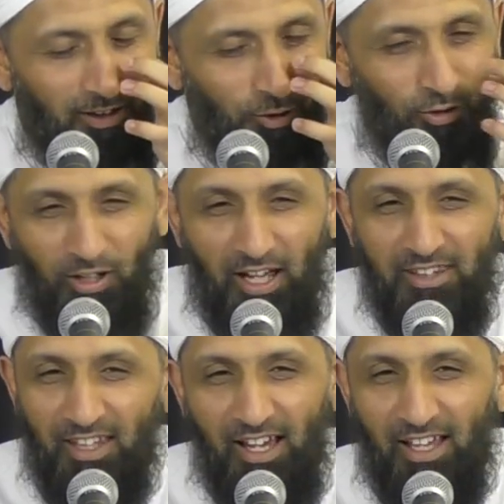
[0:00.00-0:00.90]
you know, at
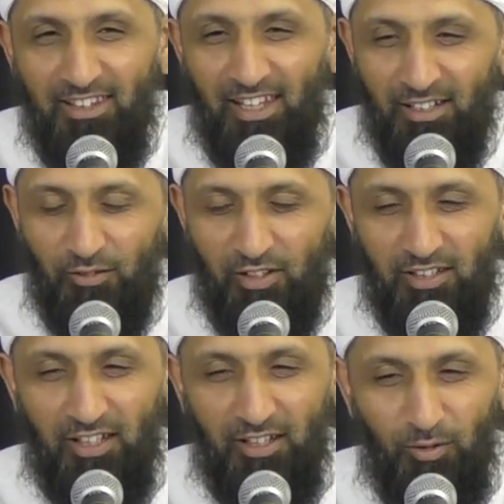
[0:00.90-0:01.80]
the end of the
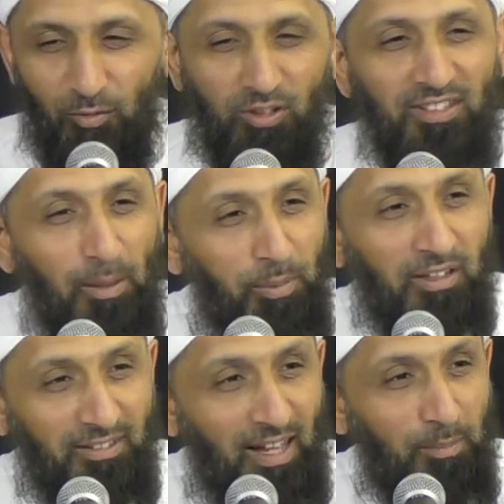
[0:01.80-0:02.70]
day, what's
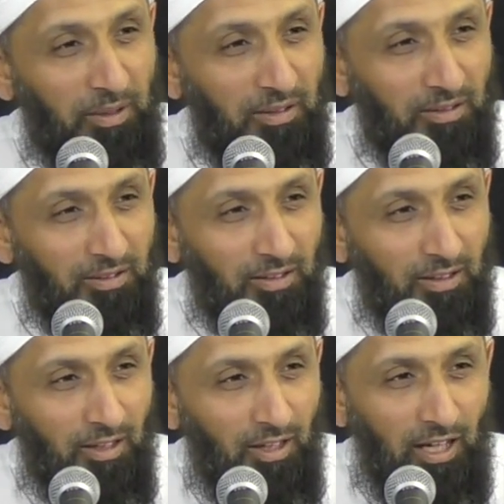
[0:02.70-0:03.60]
happened has happened.
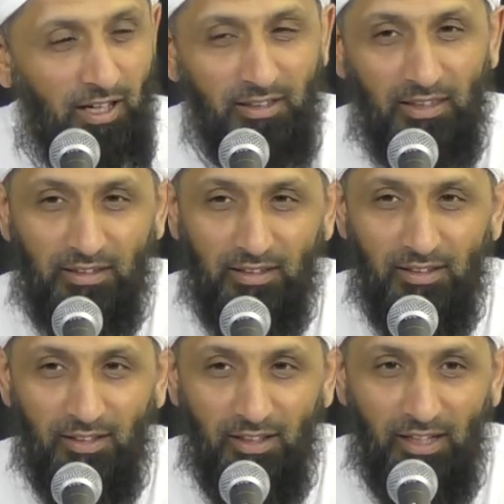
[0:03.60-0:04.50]
And
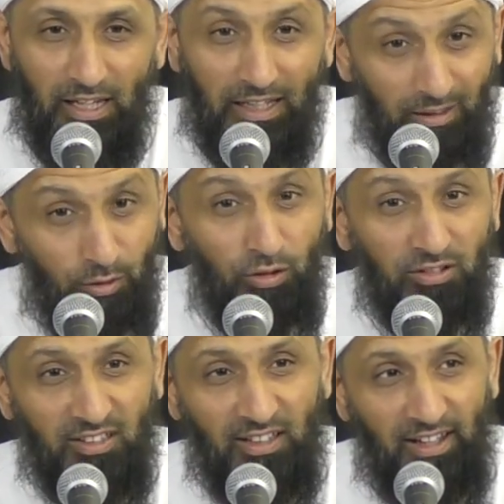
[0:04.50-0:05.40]
it
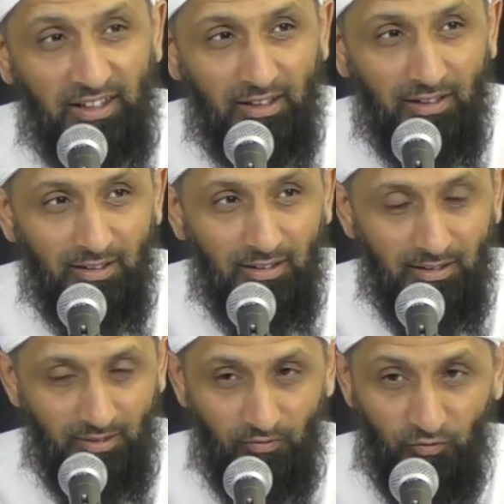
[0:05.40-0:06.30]
looks like,
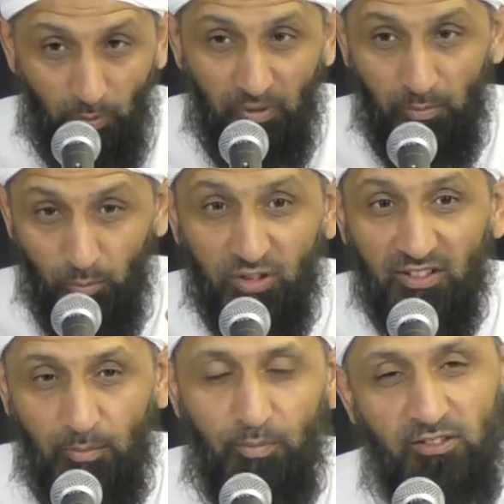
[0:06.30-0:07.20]
from a
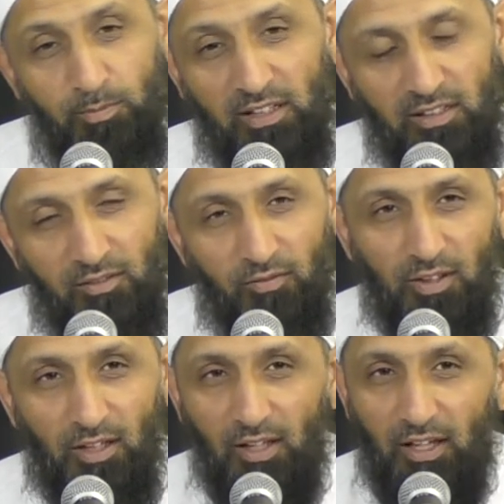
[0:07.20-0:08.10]
Muslim perspective,
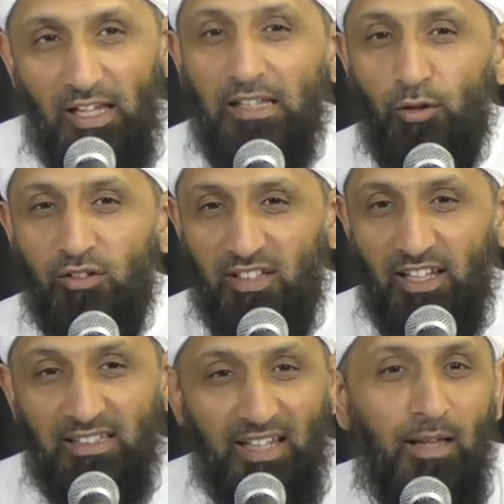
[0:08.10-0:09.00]
it looks
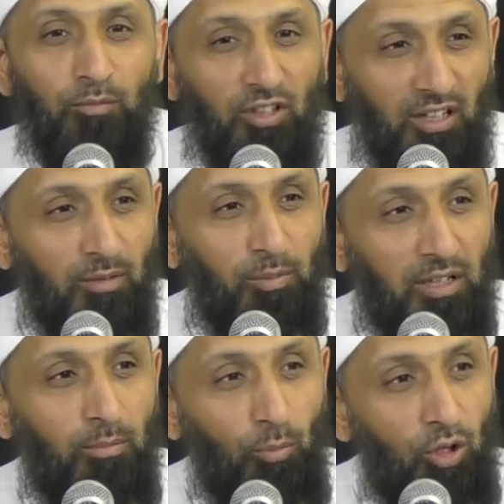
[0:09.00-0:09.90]
like times are going to
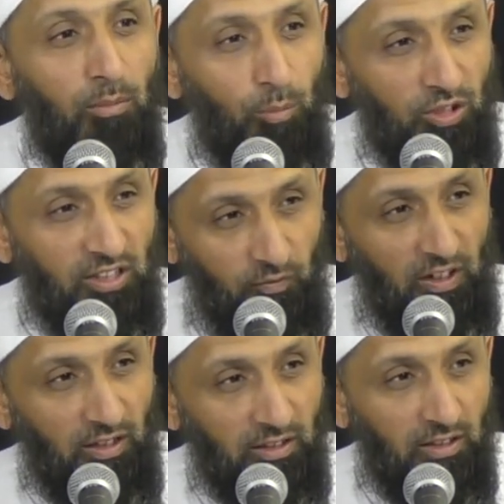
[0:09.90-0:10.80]
become more and more
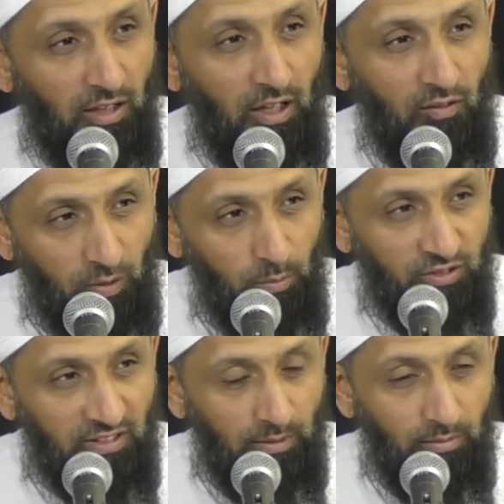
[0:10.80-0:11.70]
difficult for
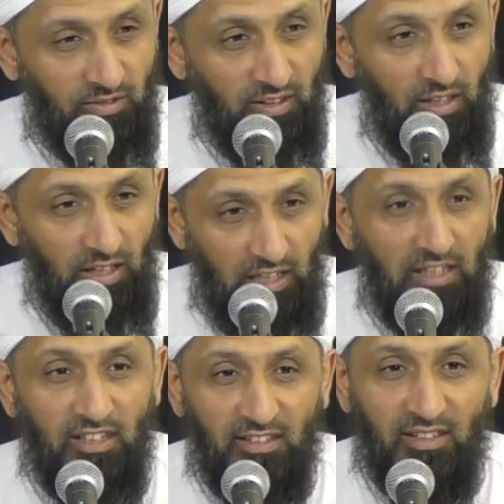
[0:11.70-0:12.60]
Muslims
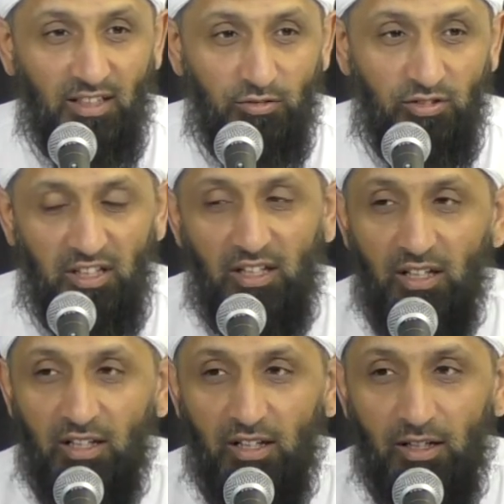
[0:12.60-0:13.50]
in this country
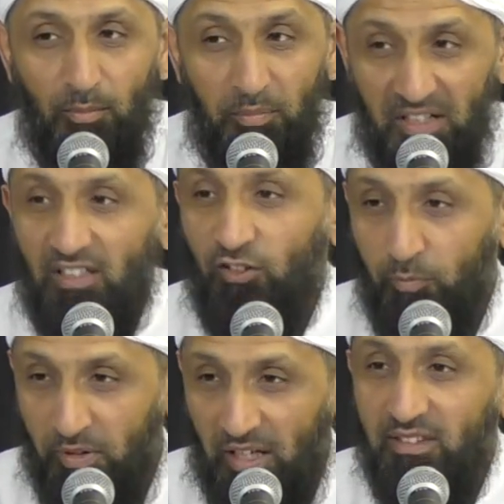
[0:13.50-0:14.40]
because
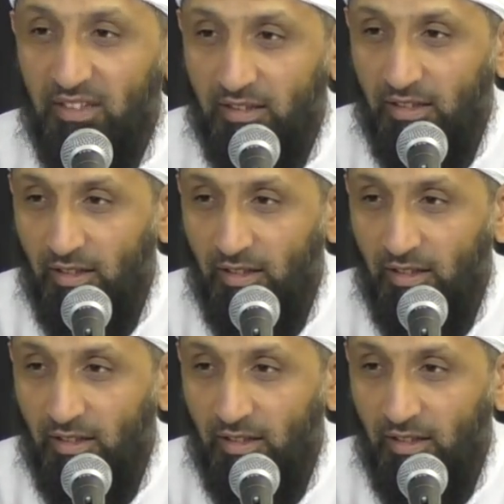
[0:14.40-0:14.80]
of Brexit.